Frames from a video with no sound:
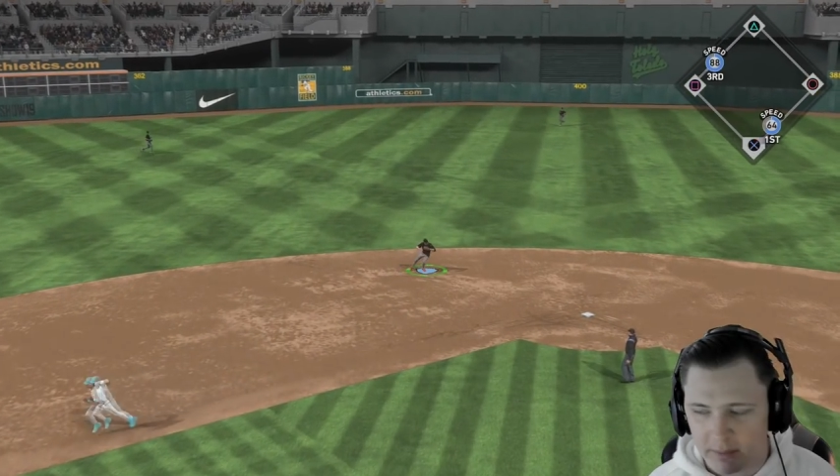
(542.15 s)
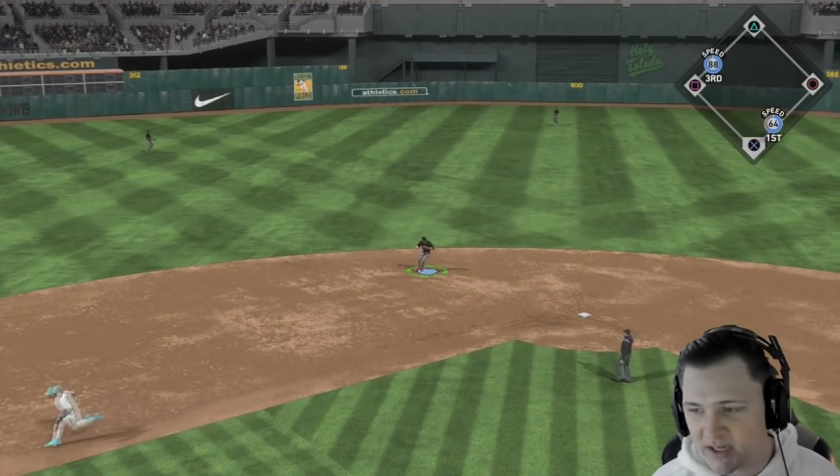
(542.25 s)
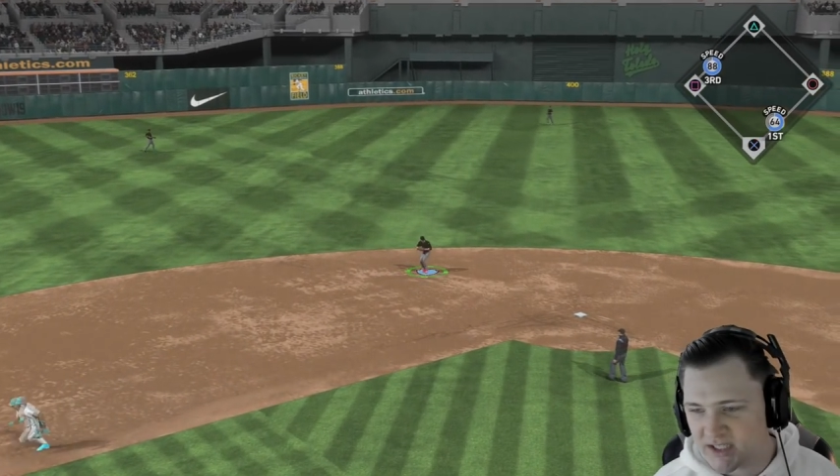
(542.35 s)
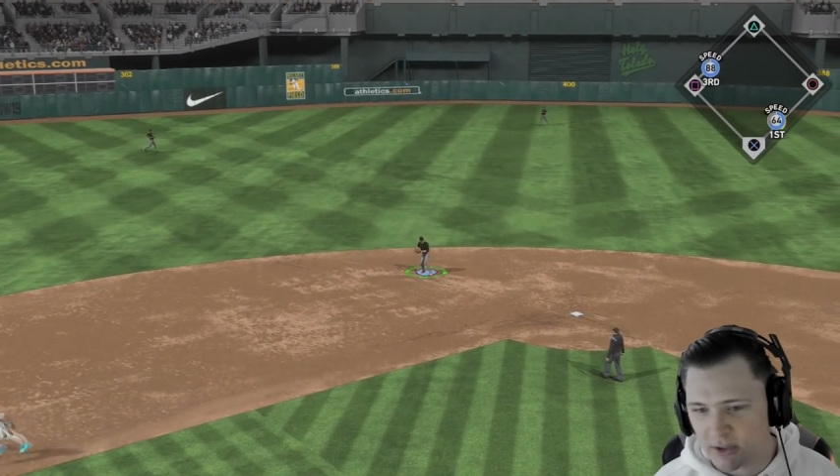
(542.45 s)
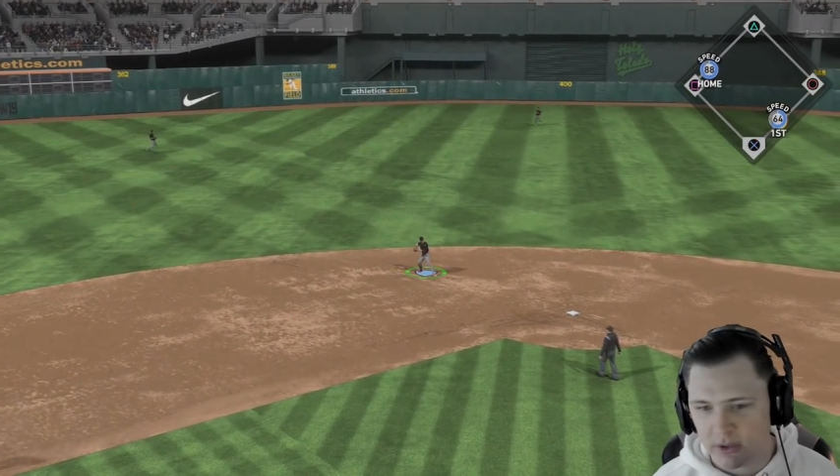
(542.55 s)
but
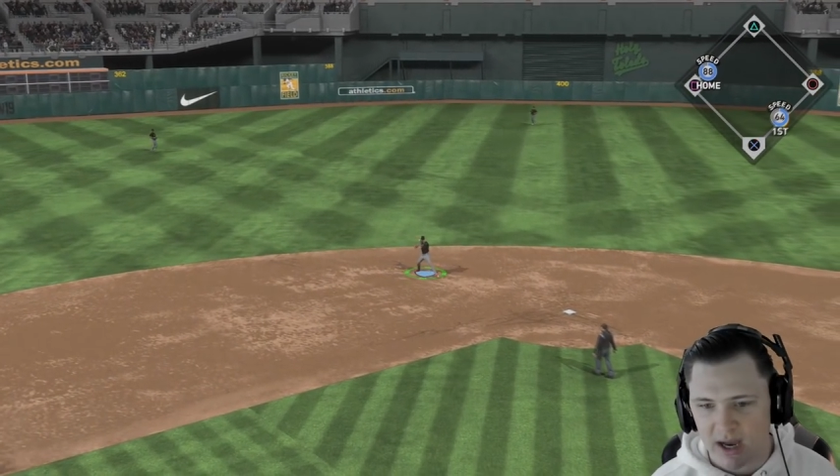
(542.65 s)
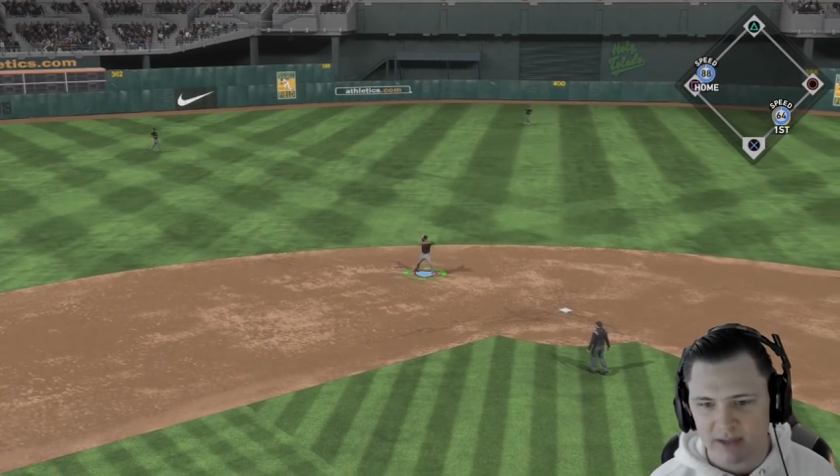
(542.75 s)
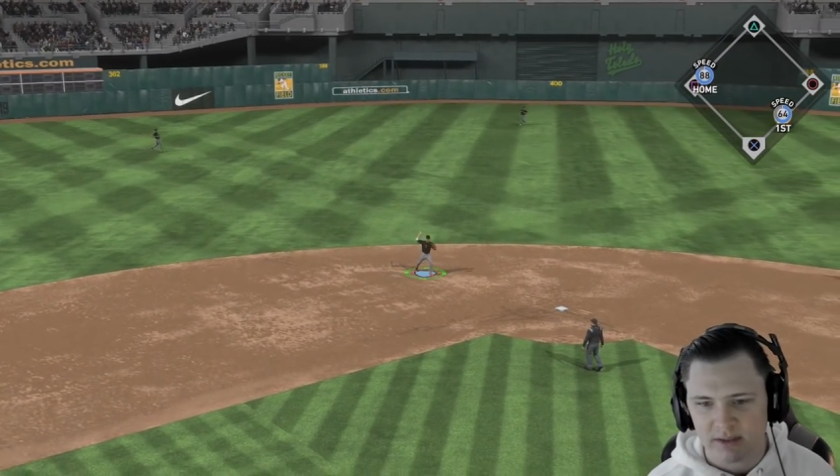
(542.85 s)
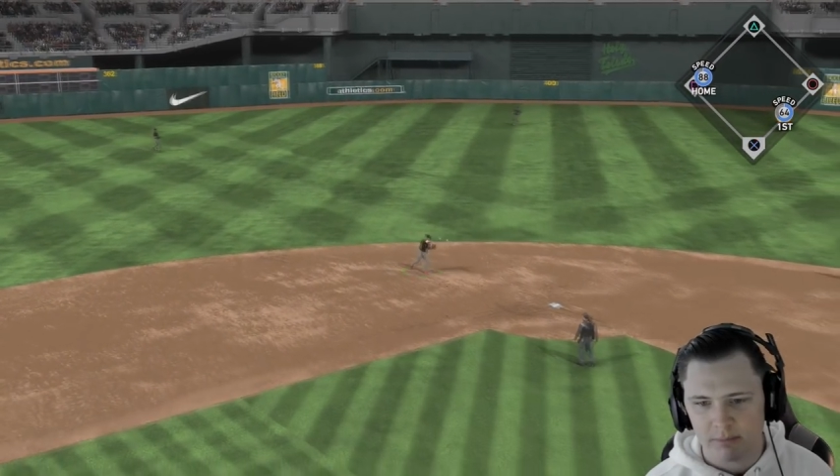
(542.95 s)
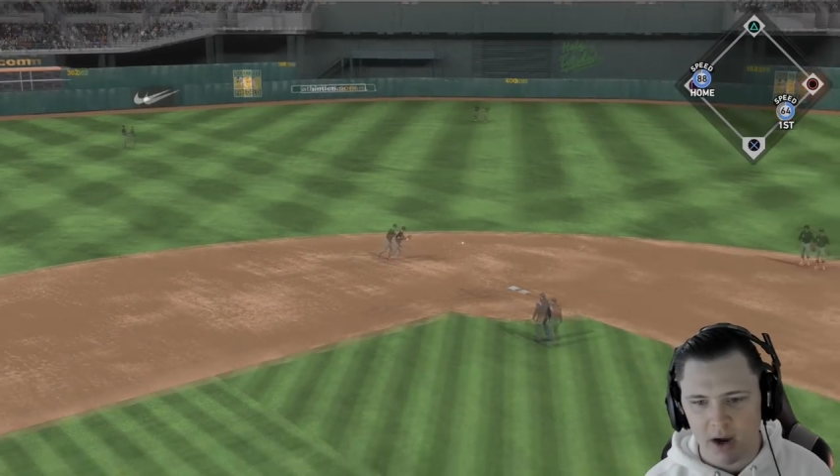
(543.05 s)
it still
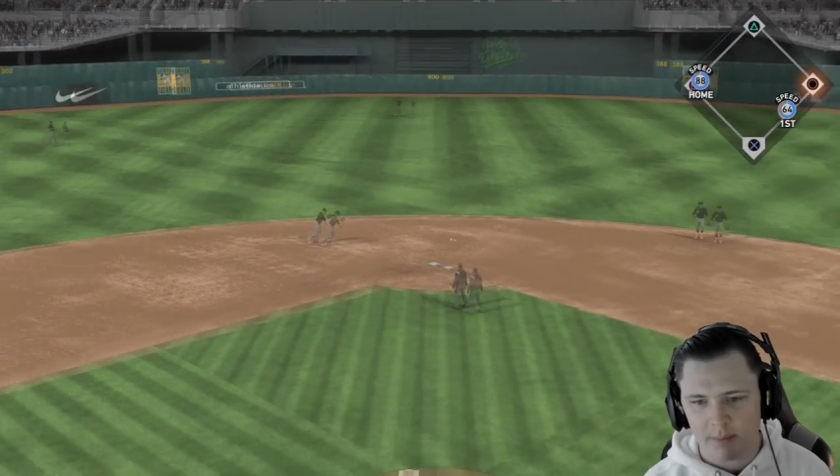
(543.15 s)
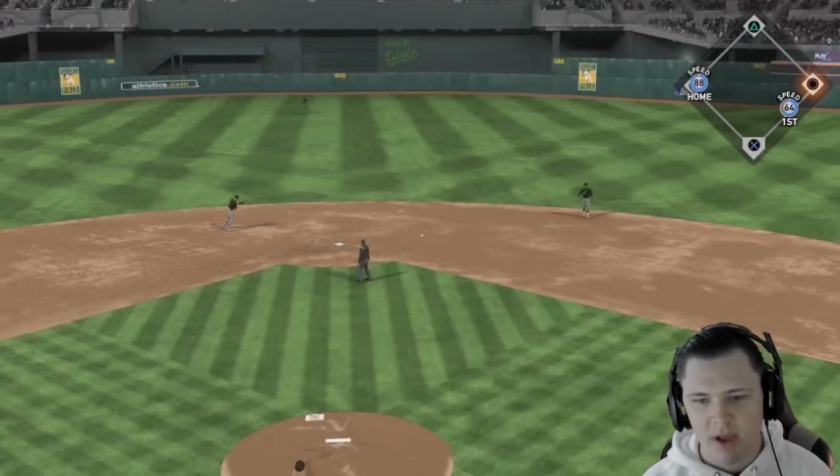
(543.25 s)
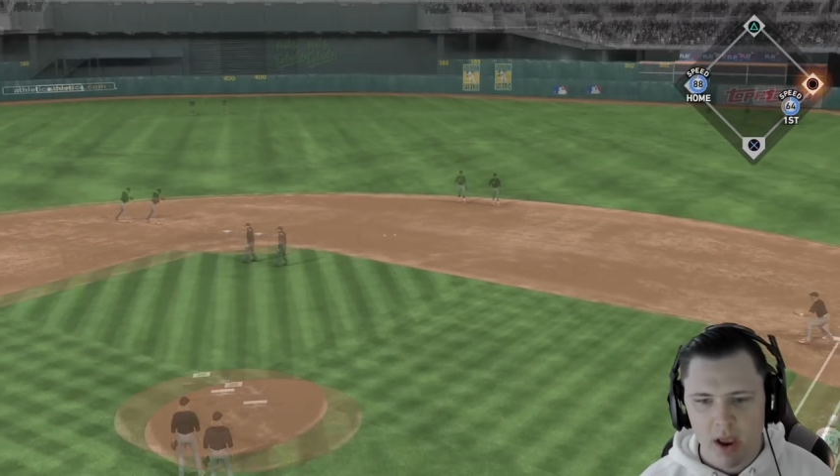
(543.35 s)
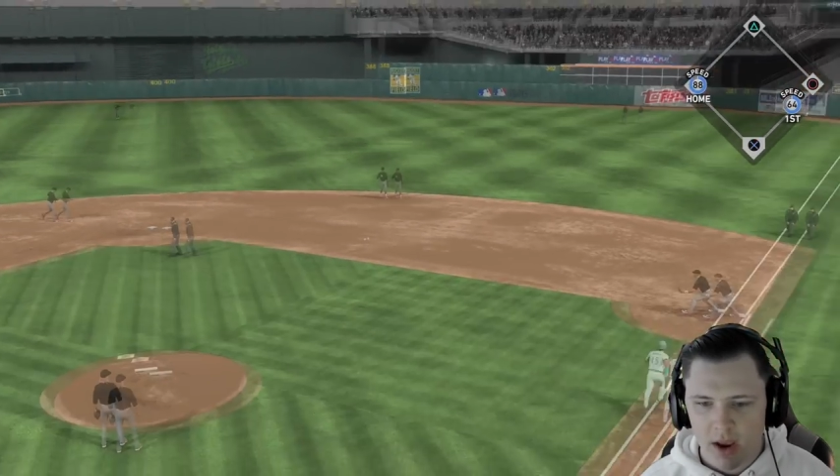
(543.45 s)
locked him up.